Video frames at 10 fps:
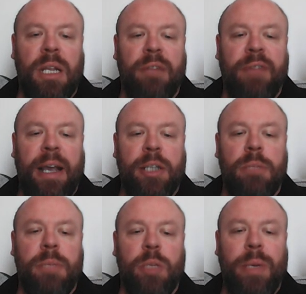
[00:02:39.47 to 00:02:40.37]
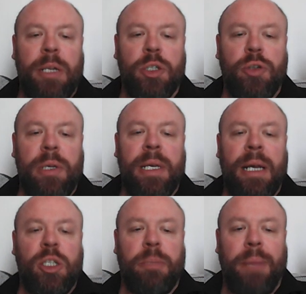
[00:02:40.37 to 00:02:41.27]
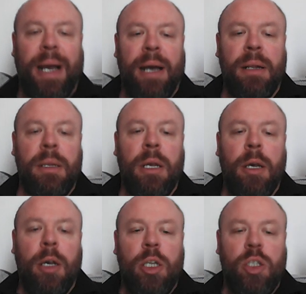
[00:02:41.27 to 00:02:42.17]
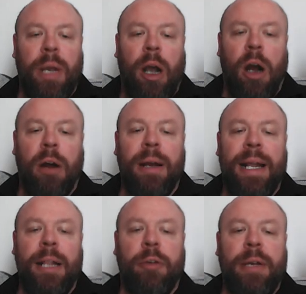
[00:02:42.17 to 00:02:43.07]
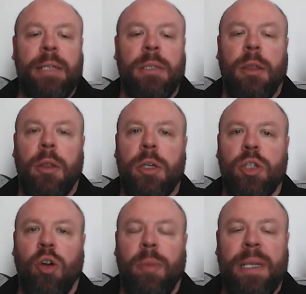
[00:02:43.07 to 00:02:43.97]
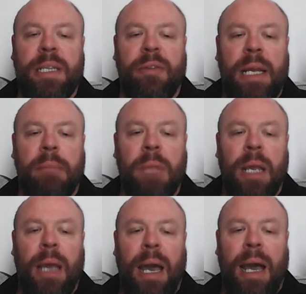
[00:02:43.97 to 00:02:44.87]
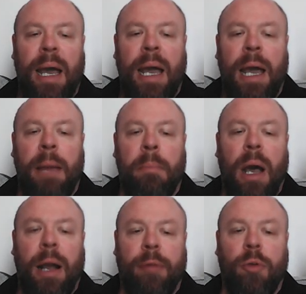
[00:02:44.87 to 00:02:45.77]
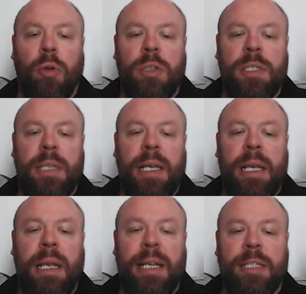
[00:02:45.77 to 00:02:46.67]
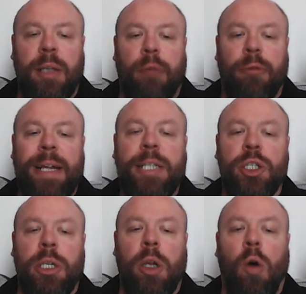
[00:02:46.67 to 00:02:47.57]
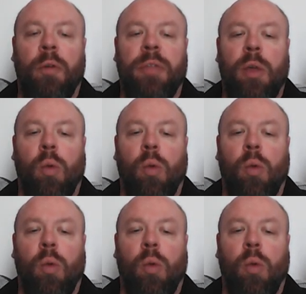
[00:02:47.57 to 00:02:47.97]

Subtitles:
convection between Australia and Japan. So we are increasing thunderstorm activity across this region of the